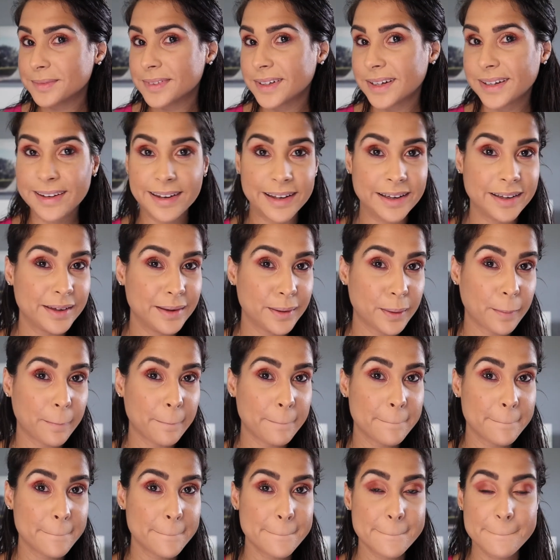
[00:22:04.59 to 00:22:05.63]
I like it.
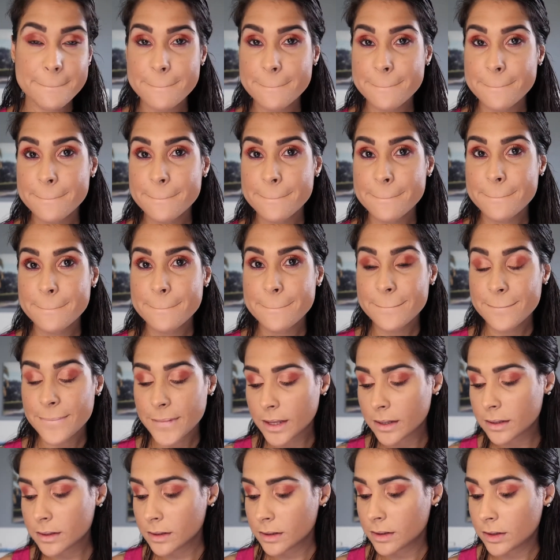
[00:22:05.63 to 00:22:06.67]

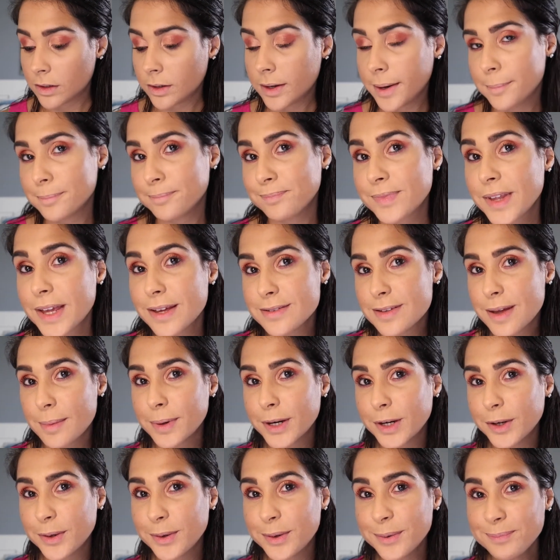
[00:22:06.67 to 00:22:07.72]
Okay, so I'm
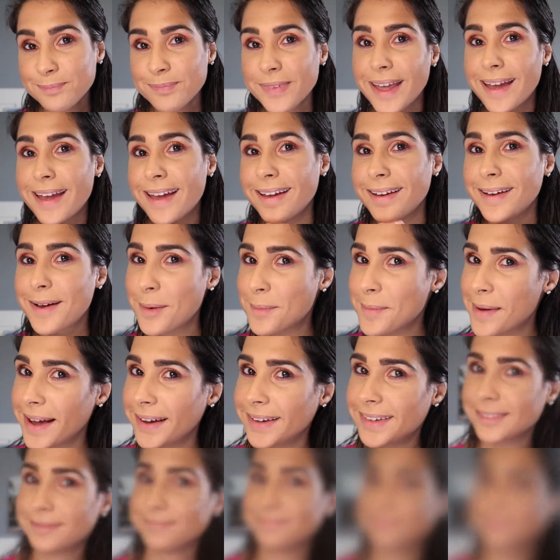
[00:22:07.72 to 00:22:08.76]
gonna go and come
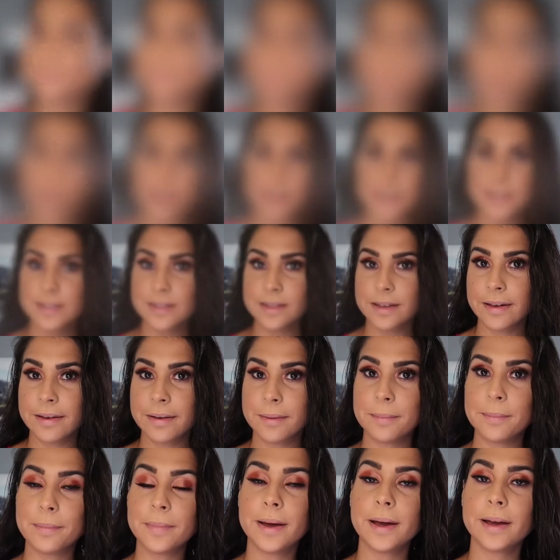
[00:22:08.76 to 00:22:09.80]
back. Okay guys, I
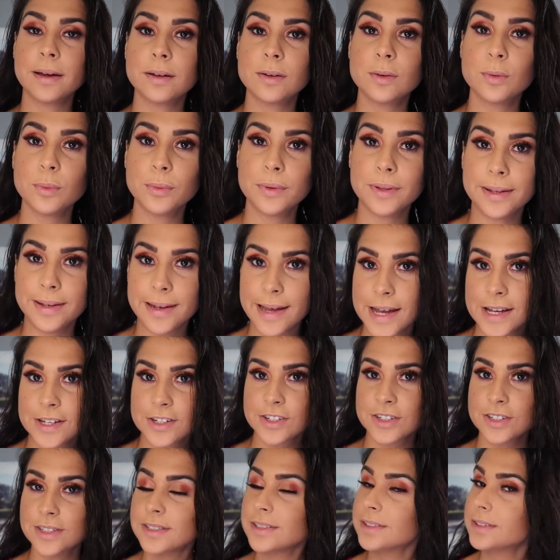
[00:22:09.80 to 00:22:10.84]
am back with
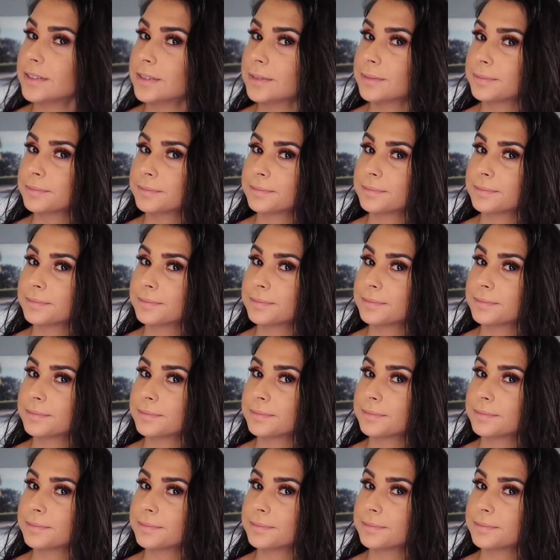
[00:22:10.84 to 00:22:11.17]
lashes.